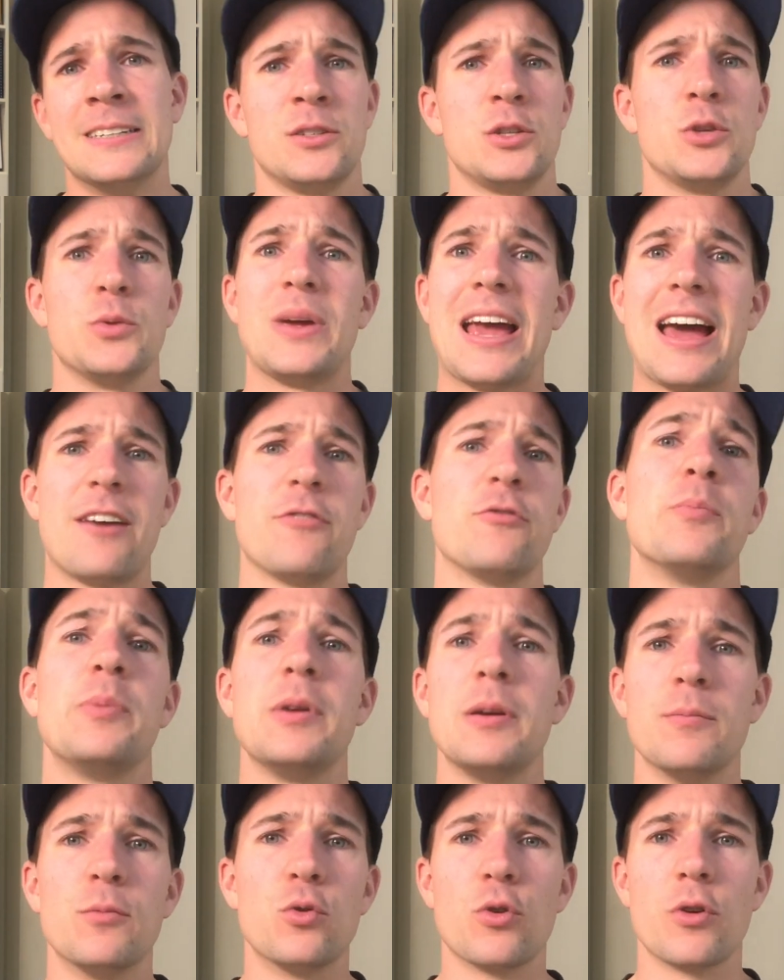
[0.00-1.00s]
Do we have a
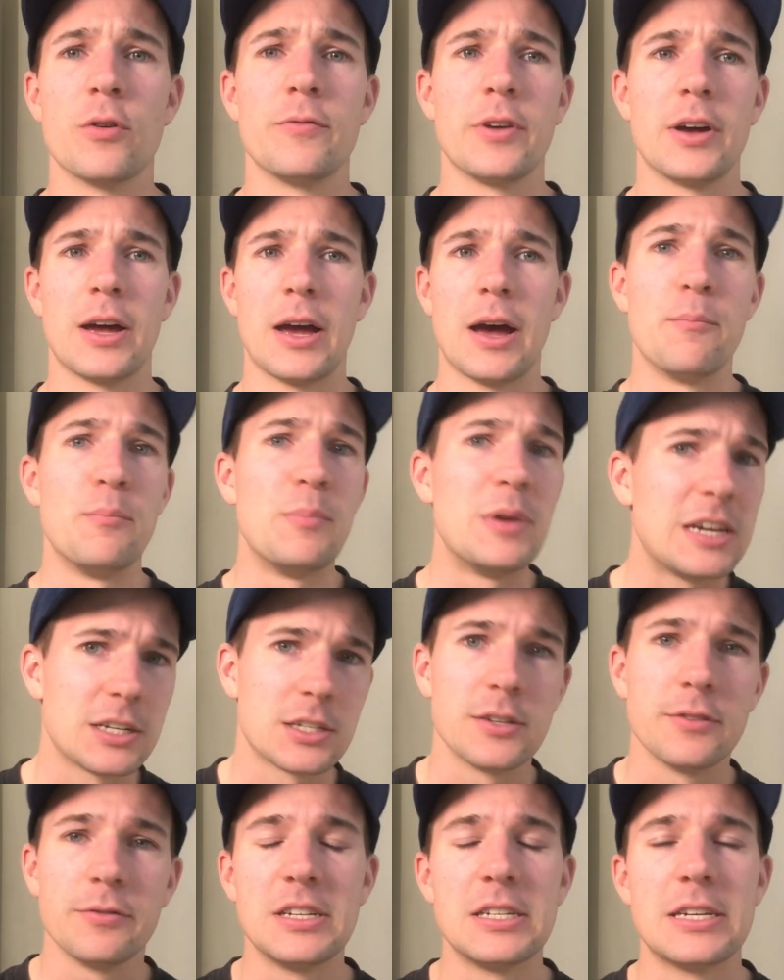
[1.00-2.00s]
bit more of a
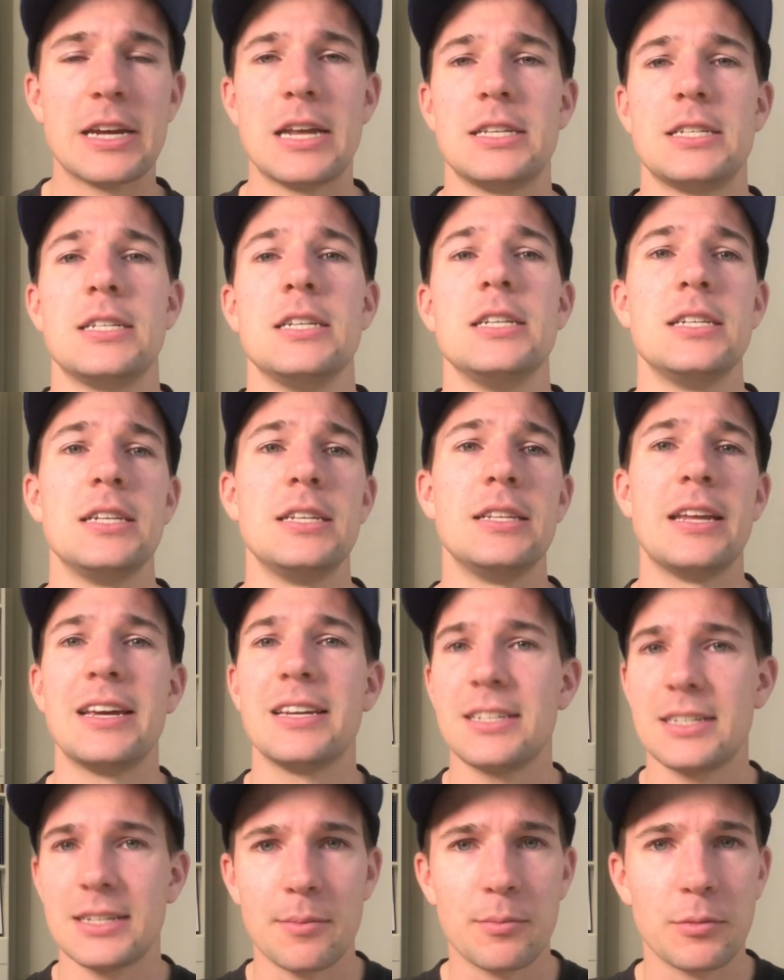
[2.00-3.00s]
mix of intensities in
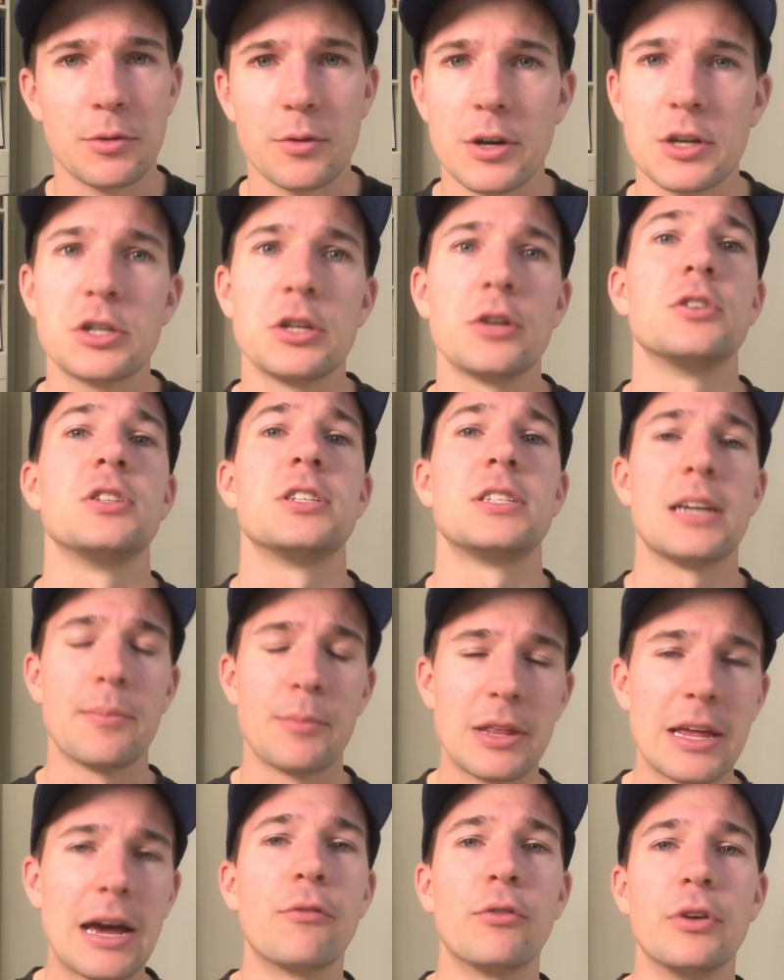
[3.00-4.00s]
there, some thresholds, some
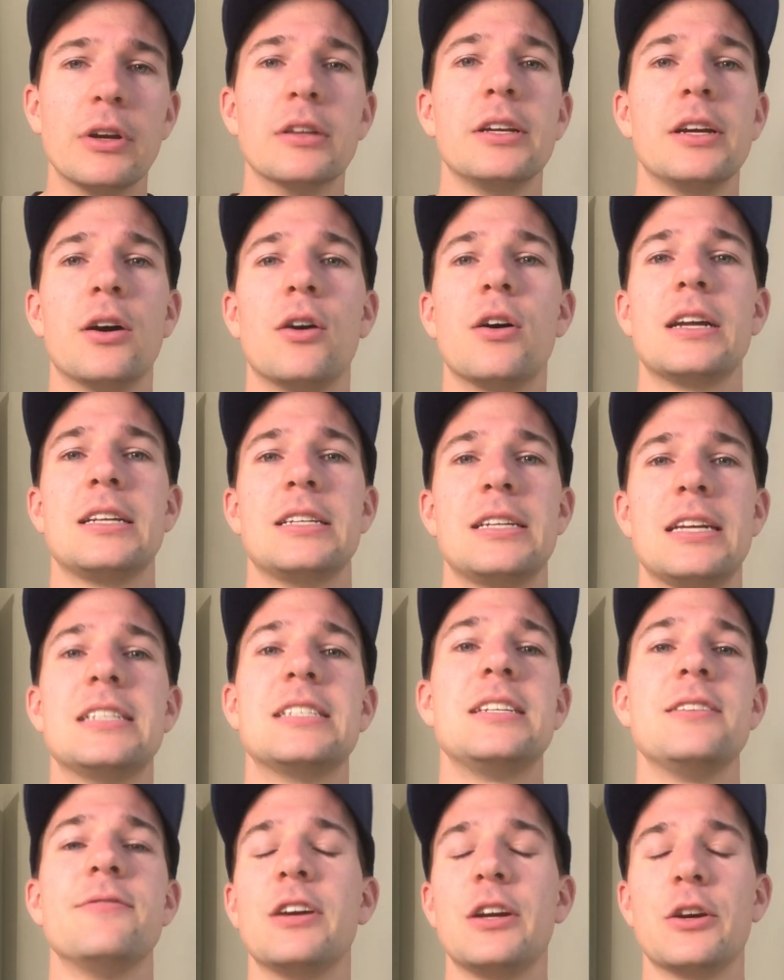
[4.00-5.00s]
of that really high
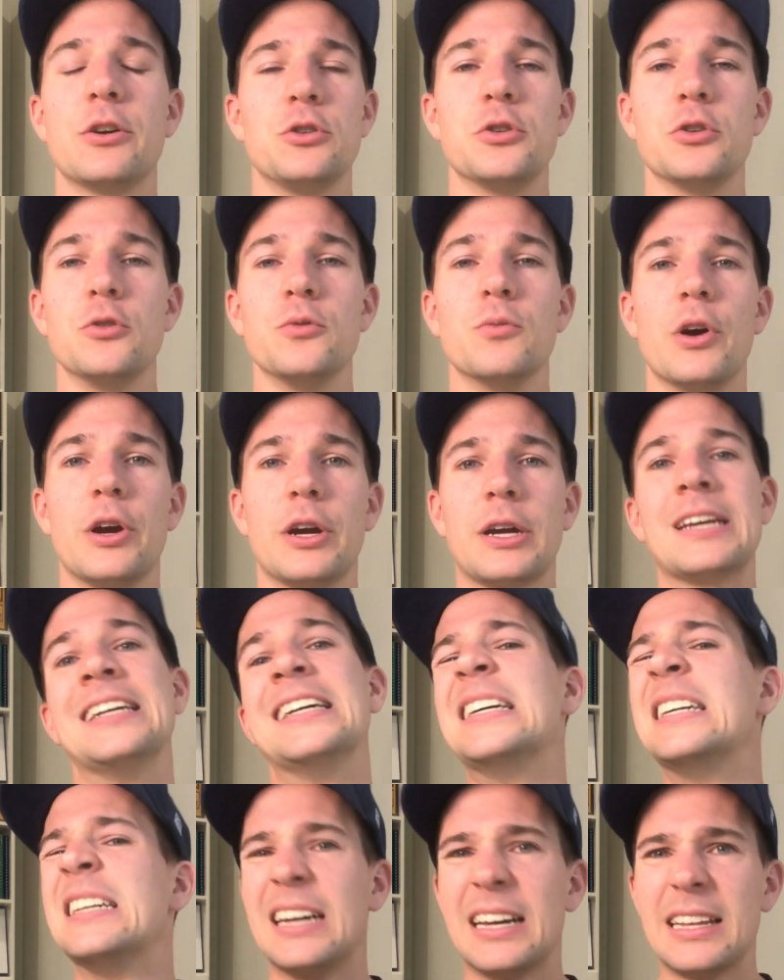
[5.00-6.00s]
intensity VO2 work,
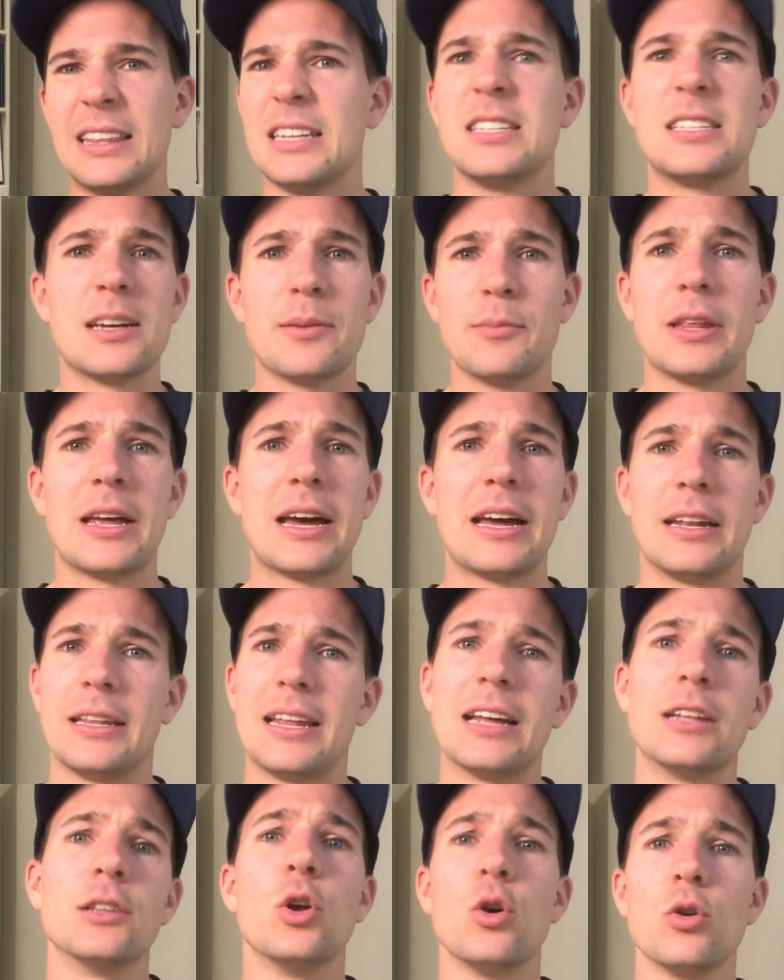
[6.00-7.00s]
and then some of
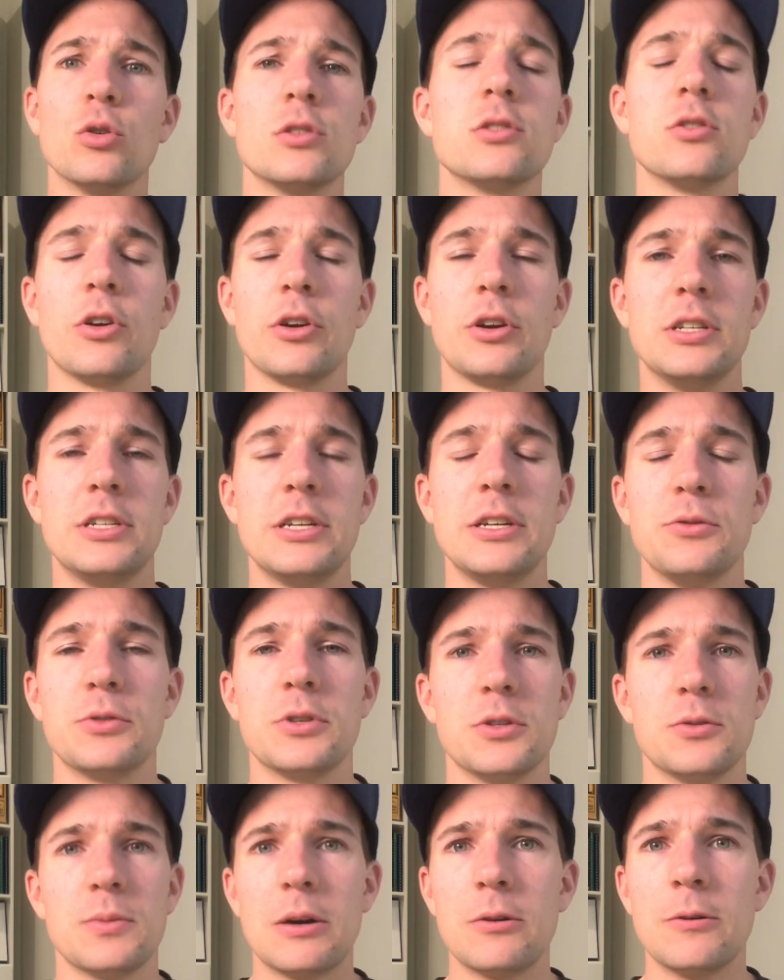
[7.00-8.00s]
that long, slow continuous
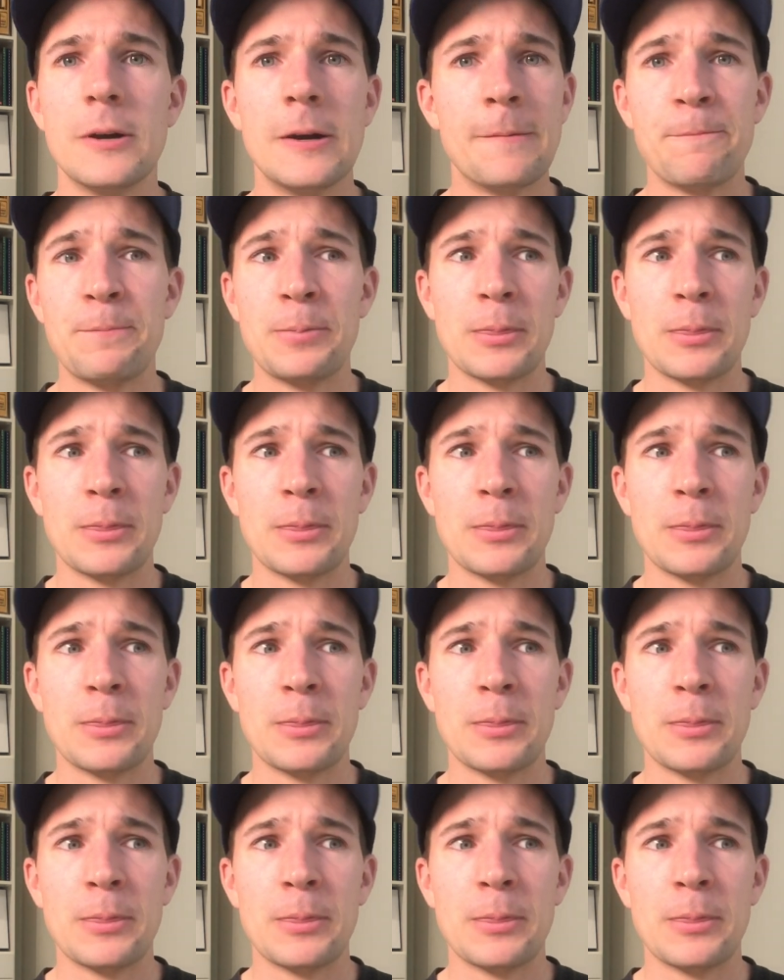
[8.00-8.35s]
as well?